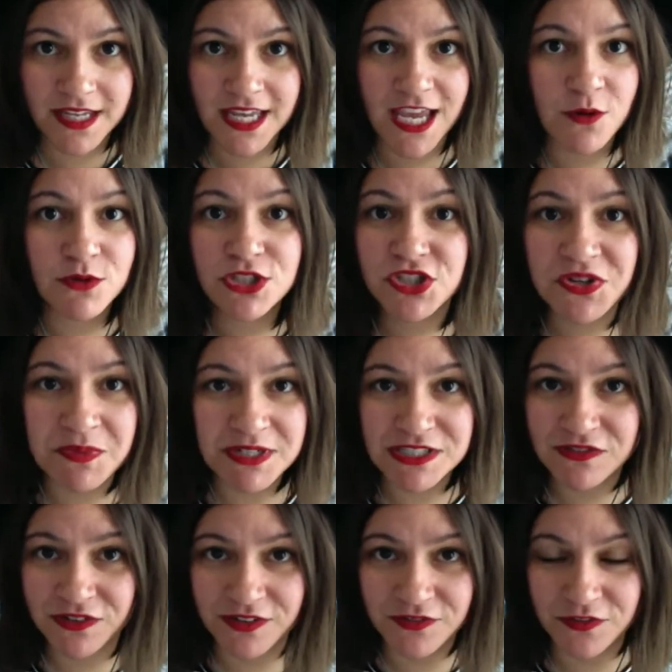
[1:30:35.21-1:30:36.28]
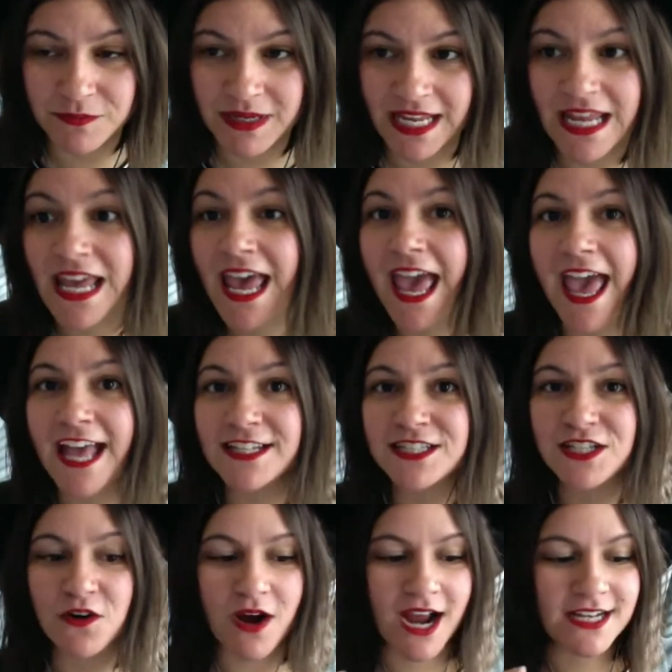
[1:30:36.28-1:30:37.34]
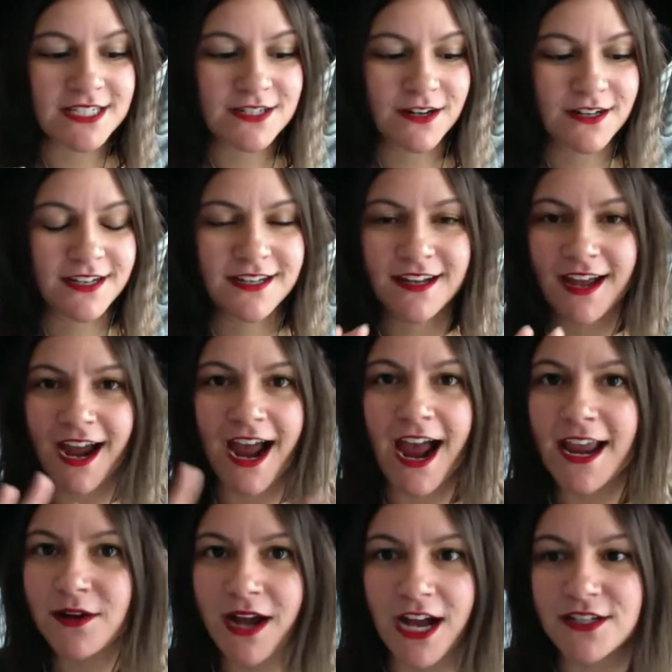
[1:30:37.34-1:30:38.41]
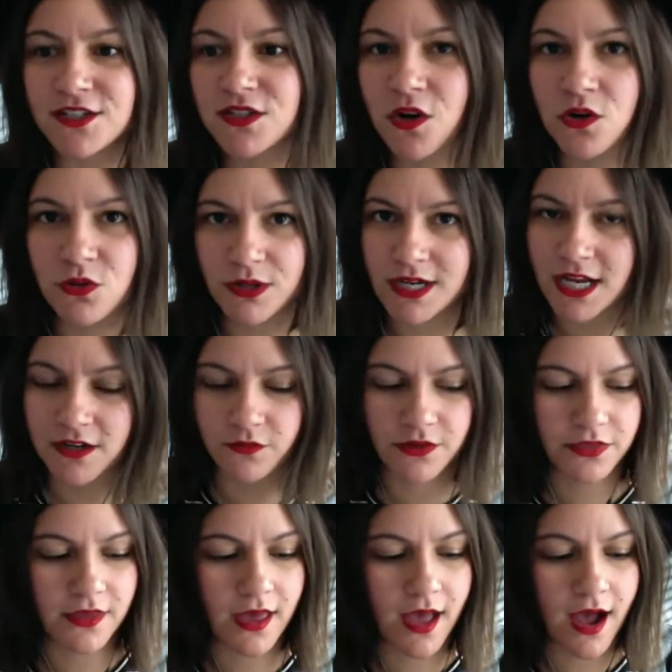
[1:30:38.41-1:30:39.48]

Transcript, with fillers: It was so much fun for me. And so I started, I got so creative with it.